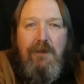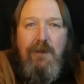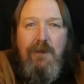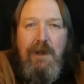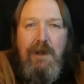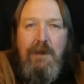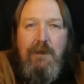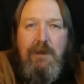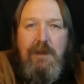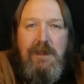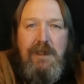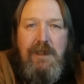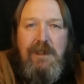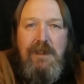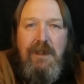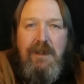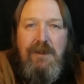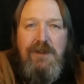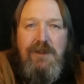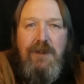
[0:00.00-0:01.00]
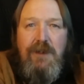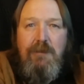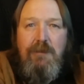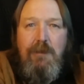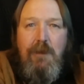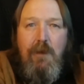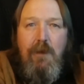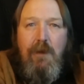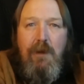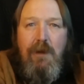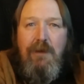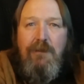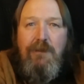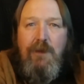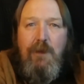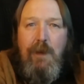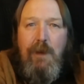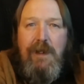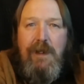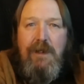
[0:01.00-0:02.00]
frequencies consume more of your
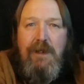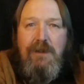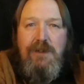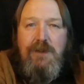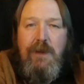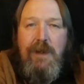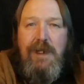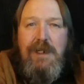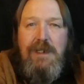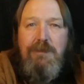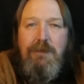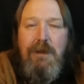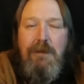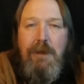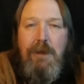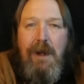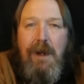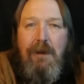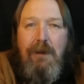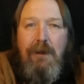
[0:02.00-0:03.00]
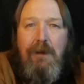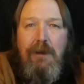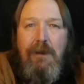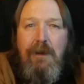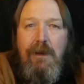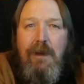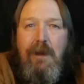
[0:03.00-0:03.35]
radio's transmit power,